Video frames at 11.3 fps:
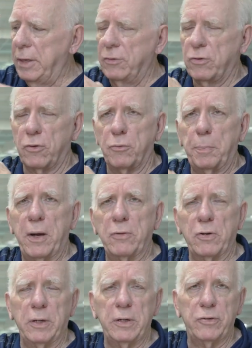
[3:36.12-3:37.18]
these are
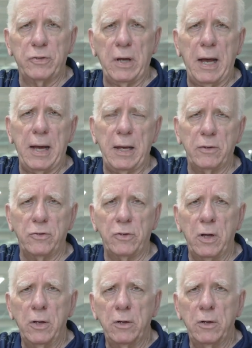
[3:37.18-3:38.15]
specially sized,